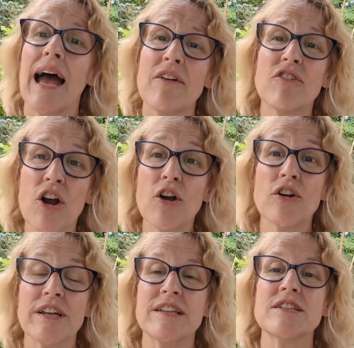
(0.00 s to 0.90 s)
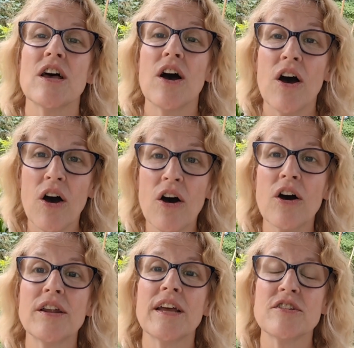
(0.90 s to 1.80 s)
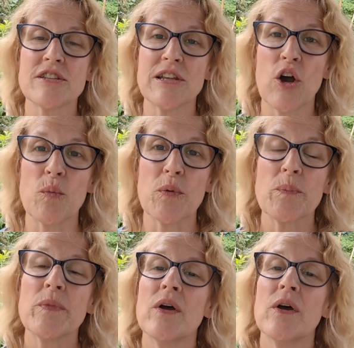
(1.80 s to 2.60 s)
have gardens on a slope,